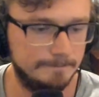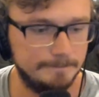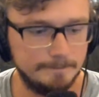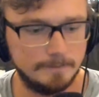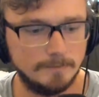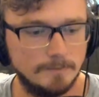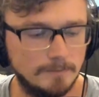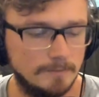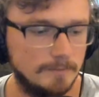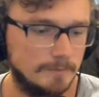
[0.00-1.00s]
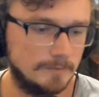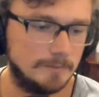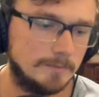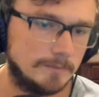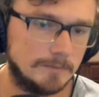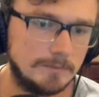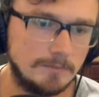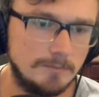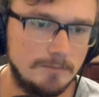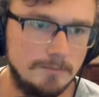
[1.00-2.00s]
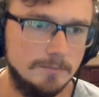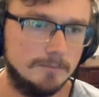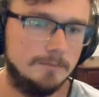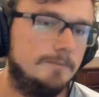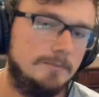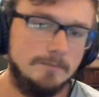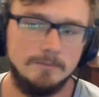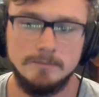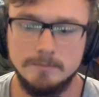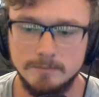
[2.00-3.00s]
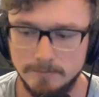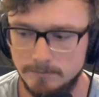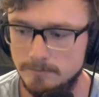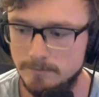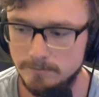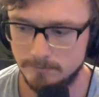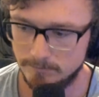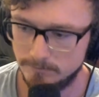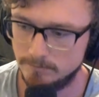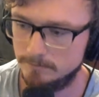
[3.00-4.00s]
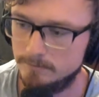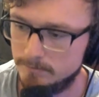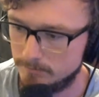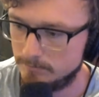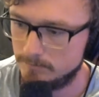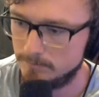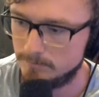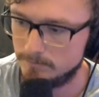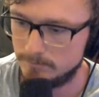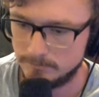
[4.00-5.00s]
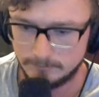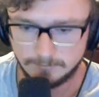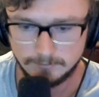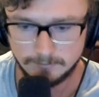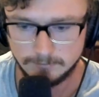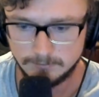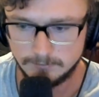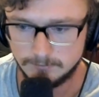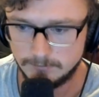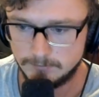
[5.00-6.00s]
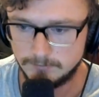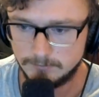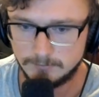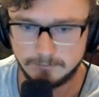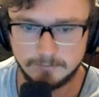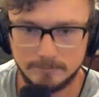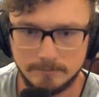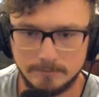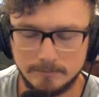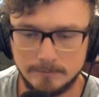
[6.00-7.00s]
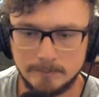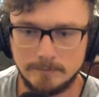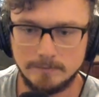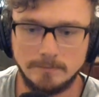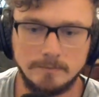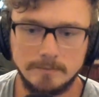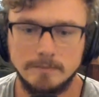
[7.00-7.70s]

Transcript: [no speech]